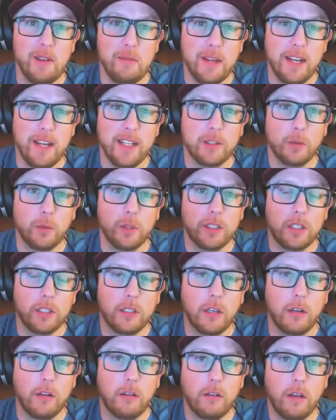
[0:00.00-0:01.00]
minutes was to
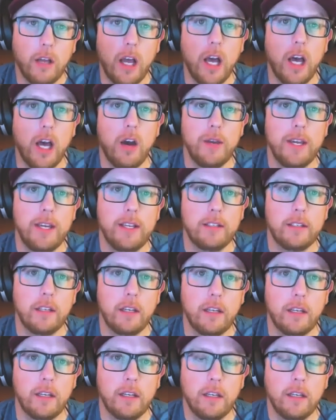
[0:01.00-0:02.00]
go oh he's
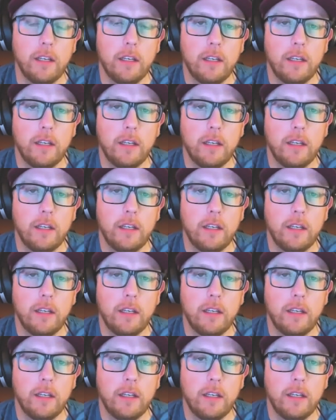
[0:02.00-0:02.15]
uh